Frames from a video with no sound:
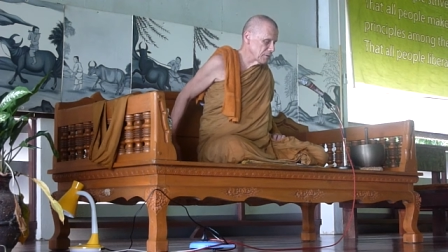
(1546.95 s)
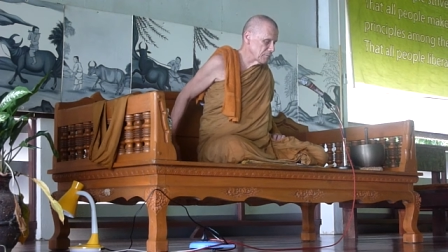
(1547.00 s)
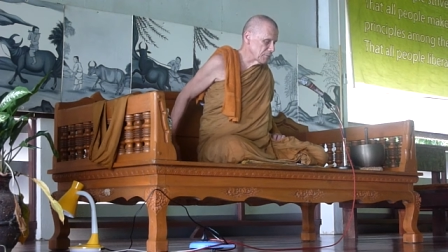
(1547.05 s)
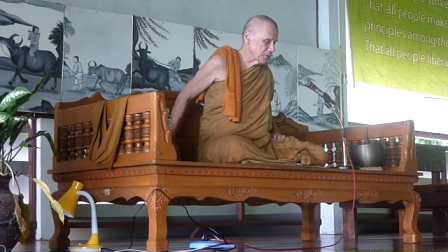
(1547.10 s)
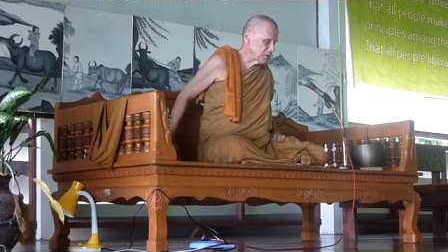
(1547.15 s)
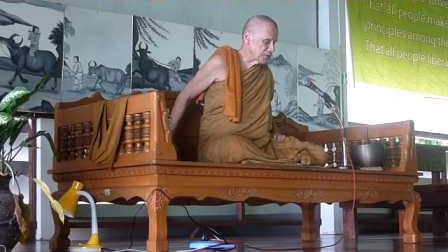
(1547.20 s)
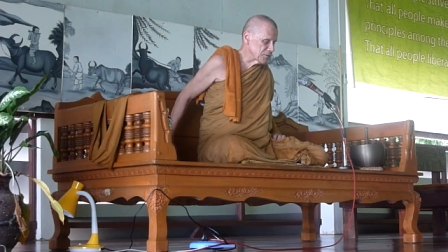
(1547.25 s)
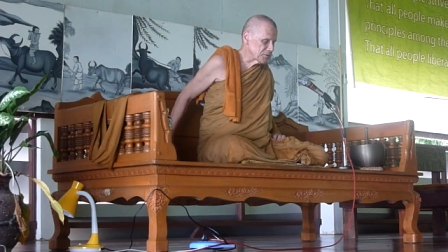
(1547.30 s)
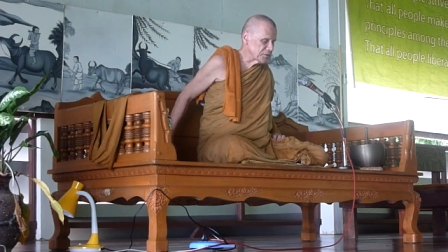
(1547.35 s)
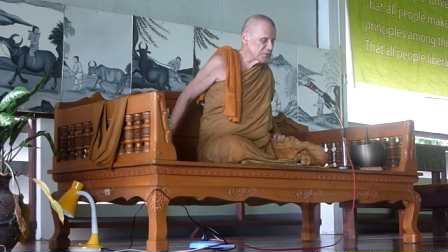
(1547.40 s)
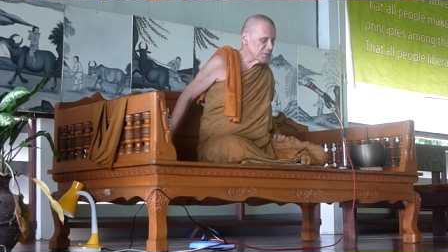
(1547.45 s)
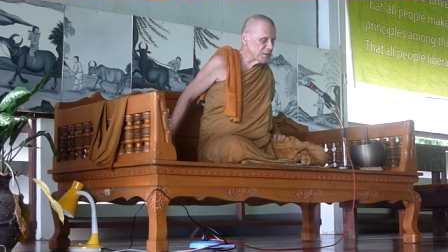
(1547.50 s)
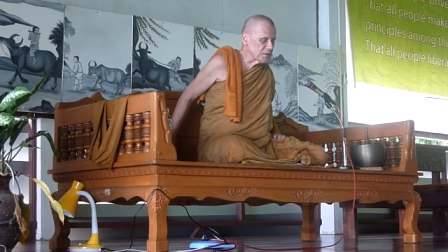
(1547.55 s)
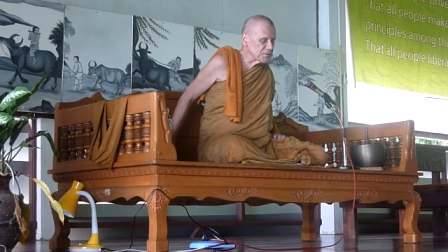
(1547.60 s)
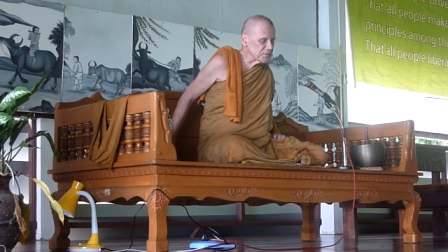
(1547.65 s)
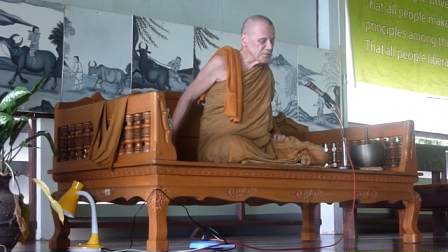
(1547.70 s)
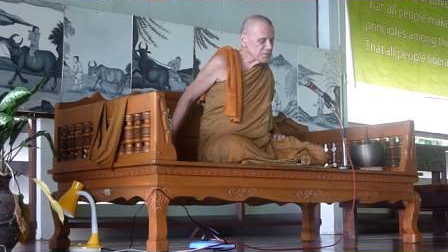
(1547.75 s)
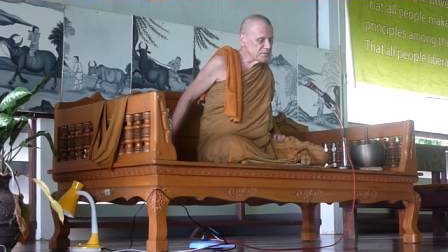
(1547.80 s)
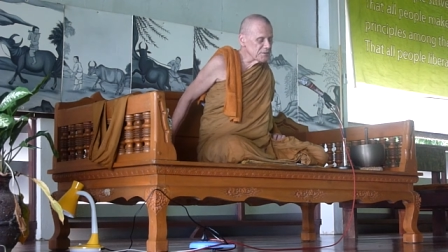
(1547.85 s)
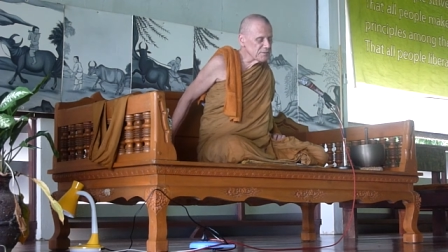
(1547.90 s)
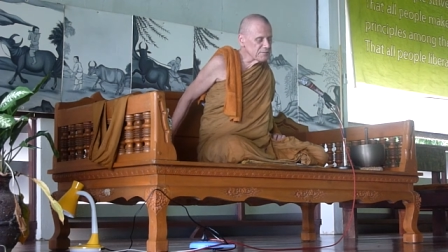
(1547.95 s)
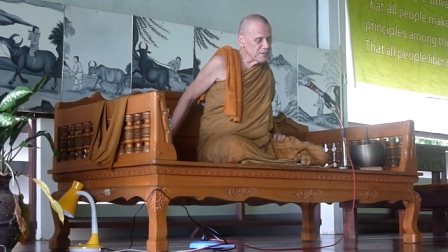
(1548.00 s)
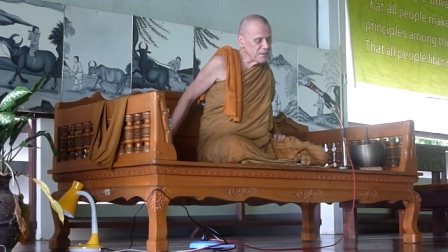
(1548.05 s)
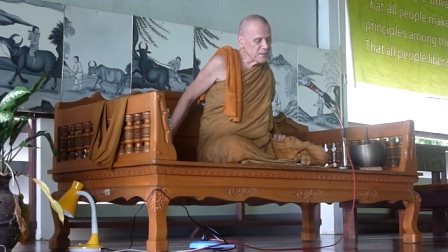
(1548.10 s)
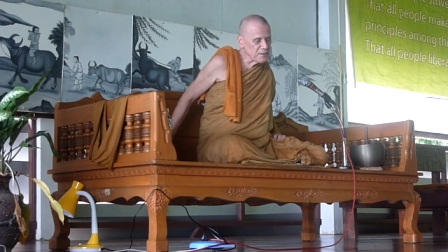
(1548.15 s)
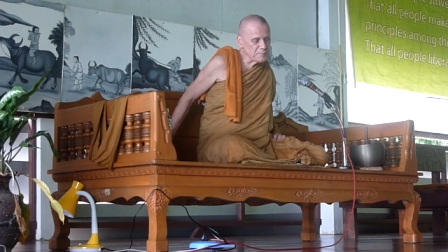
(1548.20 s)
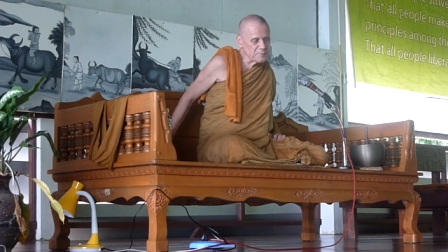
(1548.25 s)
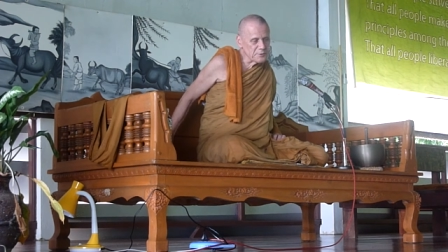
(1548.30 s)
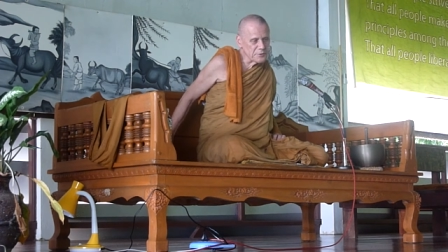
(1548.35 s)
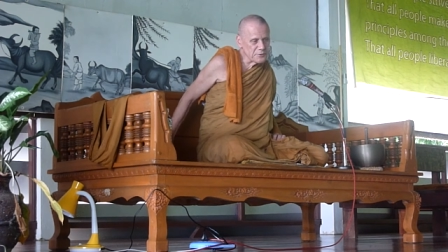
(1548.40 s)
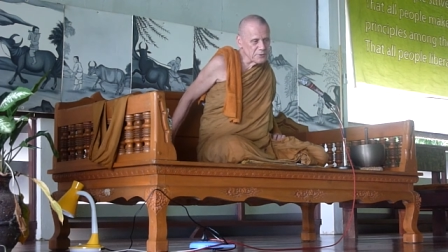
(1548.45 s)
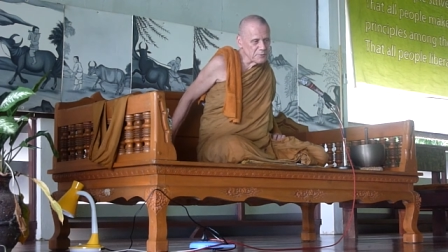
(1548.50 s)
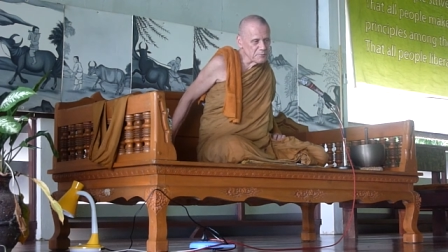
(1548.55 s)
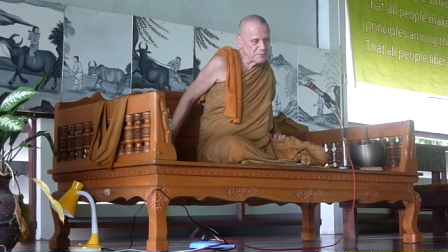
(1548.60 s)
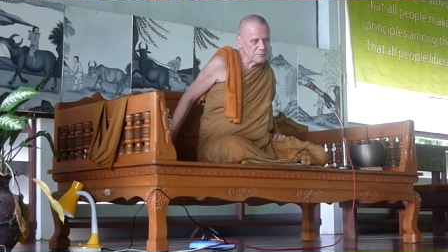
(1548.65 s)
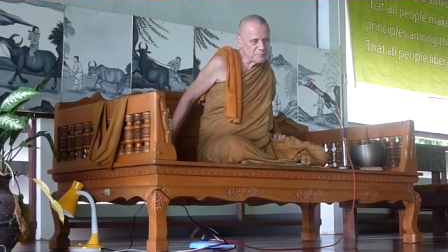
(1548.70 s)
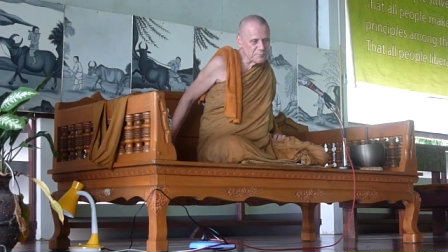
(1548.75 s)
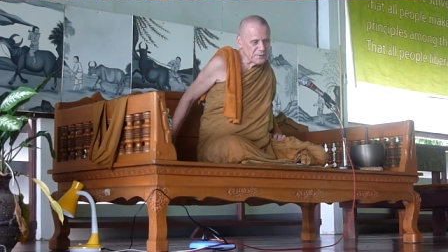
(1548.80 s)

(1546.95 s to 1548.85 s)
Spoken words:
because it doesn't develop a human